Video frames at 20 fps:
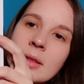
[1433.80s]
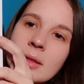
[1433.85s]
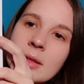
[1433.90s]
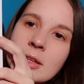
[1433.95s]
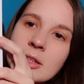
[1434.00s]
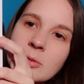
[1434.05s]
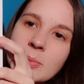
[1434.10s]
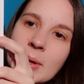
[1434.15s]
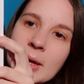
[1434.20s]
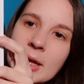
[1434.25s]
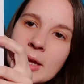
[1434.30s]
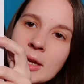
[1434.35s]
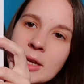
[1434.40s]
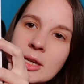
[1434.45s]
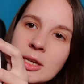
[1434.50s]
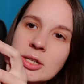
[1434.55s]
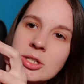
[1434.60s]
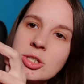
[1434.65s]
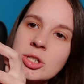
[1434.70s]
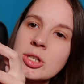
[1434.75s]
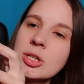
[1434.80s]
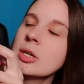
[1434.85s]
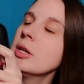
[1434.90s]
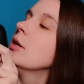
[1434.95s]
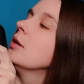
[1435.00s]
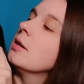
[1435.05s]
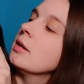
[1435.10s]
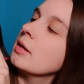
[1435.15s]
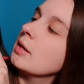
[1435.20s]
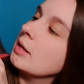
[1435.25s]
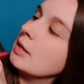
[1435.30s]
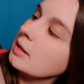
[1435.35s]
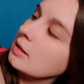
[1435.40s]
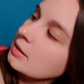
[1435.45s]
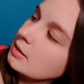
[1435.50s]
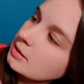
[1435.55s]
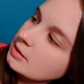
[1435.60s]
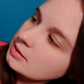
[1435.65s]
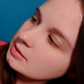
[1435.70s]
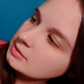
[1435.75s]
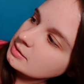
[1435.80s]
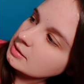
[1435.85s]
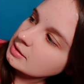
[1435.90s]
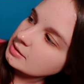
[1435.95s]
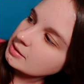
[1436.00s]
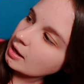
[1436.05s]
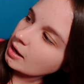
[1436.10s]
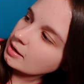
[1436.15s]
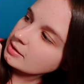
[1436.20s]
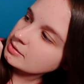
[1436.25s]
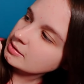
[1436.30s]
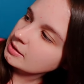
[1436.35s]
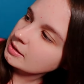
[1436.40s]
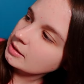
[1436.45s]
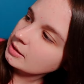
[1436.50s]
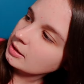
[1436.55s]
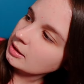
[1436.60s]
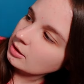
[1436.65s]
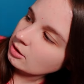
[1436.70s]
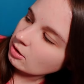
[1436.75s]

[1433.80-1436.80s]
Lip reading: This page is the sizing and